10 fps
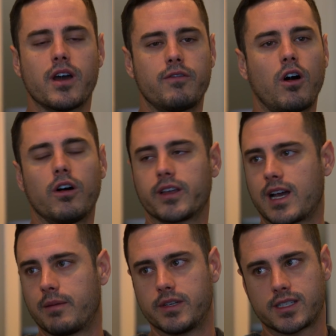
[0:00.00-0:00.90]
have all the
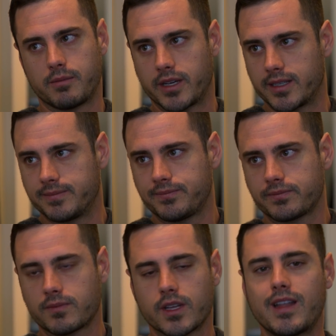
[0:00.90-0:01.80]
comments coming
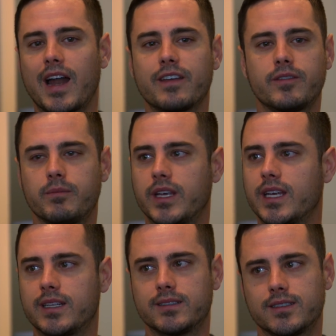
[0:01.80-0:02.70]
in. Not even
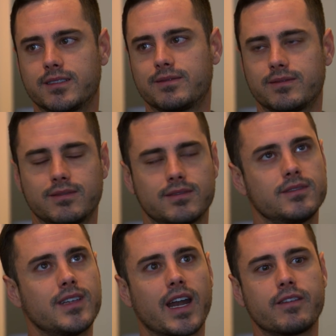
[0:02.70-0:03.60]
mean,
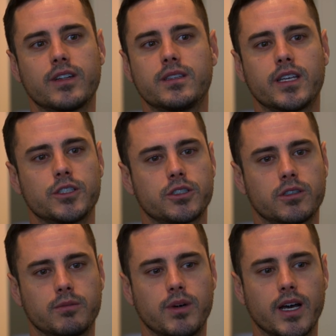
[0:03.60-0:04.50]
not even
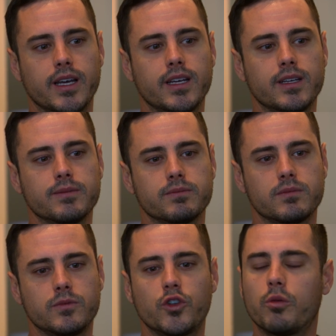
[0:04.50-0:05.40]
intentional, but
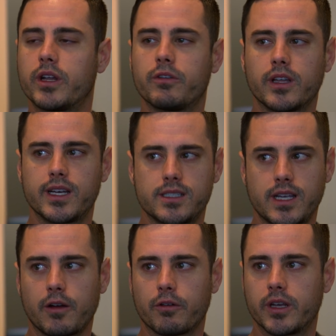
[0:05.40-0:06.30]
nobody realizes
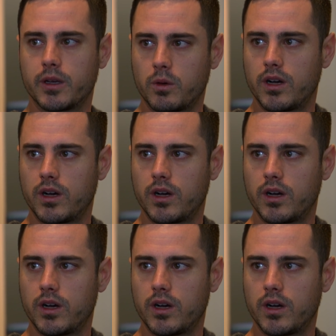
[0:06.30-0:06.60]
how real it